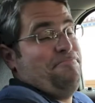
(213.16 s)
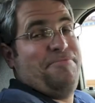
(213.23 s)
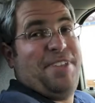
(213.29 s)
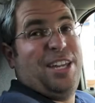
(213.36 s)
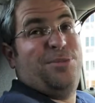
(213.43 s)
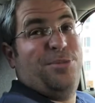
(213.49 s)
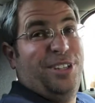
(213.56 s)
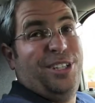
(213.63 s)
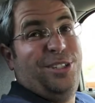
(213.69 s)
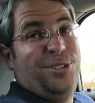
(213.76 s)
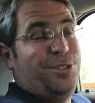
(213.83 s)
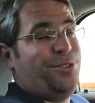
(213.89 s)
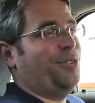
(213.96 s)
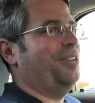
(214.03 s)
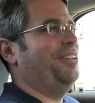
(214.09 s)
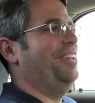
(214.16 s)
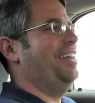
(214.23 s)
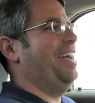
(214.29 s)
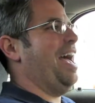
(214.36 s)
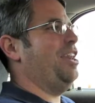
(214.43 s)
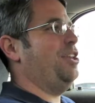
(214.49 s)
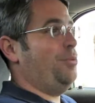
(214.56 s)
that's really useful.
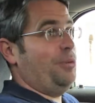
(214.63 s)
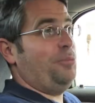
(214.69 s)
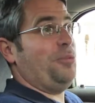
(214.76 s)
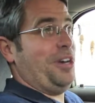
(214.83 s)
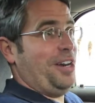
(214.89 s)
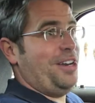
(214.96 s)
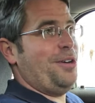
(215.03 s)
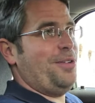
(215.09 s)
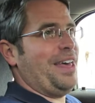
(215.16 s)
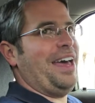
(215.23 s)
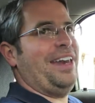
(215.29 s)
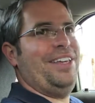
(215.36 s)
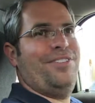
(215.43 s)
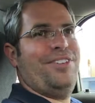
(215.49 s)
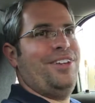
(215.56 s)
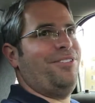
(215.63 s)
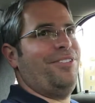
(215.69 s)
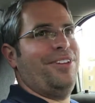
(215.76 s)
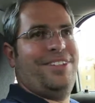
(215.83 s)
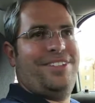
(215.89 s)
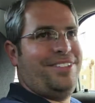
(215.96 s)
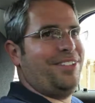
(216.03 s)
And you would want to know that, even right.
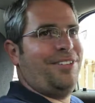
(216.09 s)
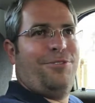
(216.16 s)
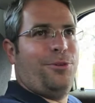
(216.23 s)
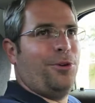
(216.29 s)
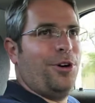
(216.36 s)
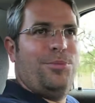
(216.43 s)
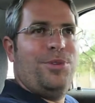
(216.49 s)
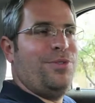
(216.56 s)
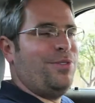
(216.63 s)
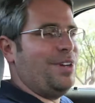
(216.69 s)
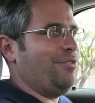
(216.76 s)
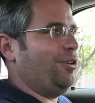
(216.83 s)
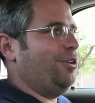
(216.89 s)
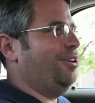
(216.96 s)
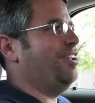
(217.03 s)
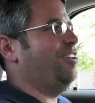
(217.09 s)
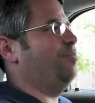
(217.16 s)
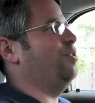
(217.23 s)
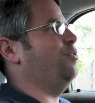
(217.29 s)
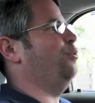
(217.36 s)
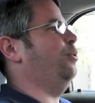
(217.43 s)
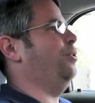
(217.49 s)
if it's a forum you've never heard
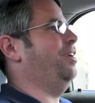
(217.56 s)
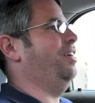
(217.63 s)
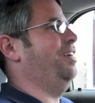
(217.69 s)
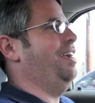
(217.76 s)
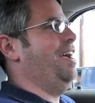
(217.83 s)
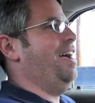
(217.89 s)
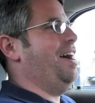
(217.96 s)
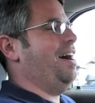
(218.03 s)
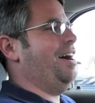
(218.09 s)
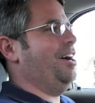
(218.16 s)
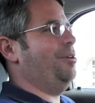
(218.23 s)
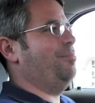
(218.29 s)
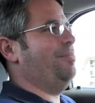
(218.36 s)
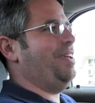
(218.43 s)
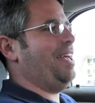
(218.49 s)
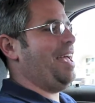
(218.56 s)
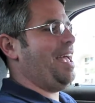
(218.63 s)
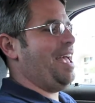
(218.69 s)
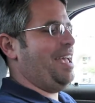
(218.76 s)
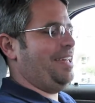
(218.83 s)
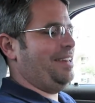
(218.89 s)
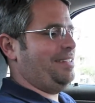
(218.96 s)
of before. Um,
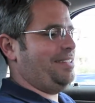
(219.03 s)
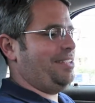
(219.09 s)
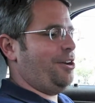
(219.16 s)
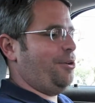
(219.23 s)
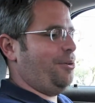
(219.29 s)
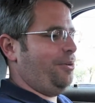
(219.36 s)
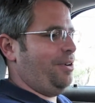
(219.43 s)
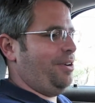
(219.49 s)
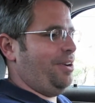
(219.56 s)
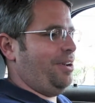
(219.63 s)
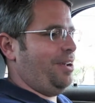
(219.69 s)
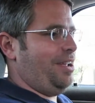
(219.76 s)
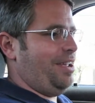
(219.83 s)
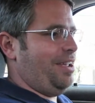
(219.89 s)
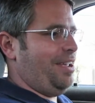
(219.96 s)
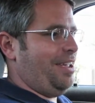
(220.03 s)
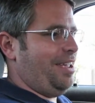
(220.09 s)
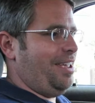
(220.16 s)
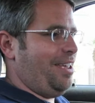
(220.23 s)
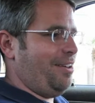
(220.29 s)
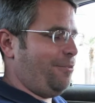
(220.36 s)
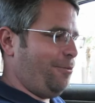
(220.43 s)
and so,
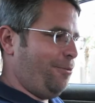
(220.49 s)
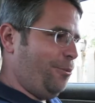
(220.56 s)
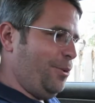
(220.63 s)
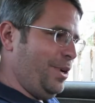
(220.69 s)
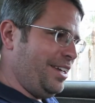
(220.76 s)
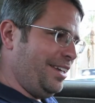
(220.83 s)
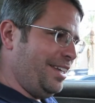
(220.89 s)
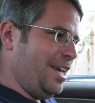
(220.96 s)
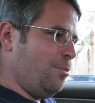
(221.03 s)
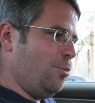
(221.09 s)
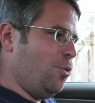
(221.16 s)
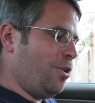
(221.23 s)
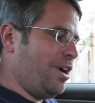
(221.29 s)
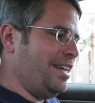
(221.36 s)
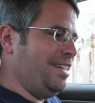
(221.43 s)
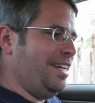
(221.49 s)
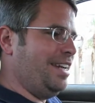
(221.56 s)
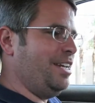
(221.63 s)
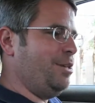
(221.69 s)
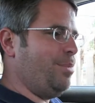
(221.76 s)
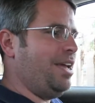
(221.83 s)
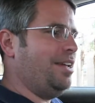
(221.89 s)
if we could get more
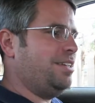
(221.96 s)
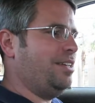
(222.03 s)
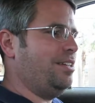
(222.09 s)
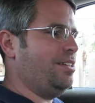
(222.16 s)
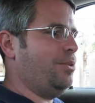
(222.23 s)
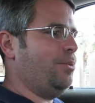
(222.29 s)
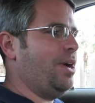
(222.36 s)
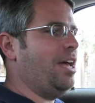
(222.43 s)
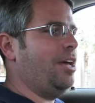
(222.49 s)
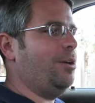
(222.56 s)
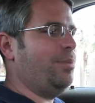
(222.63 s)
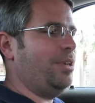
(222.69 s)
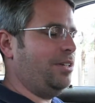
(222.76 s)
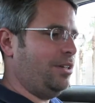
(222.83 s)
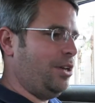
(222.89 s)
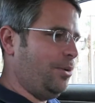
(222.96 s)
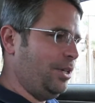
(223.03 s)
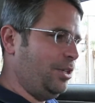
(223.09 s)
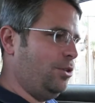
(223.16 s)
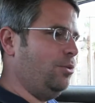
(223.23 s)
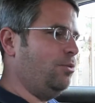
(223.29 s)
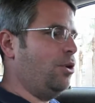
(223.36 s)
identity baked into the web and
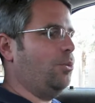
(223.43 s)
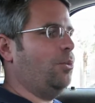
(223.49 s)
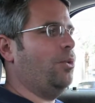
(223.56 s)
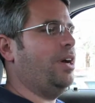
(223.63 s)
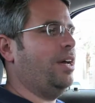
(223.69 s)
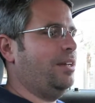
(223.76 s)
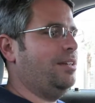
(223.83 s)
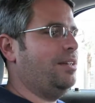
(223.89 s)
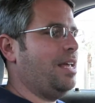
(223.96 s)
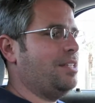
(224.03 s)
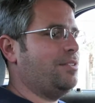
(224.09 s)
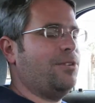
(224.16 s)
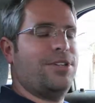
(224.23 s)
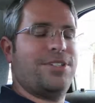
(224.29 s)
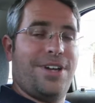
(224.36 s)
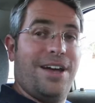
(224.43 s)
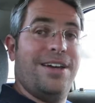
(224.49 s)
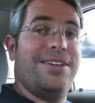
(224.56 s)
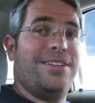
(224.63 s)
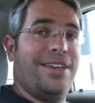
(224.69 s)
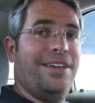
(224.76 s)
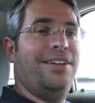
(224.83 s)
knowing who wrote what as far as
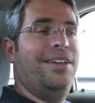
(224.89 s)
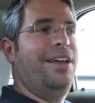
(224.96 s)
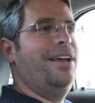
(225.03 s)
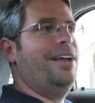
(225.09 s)
content,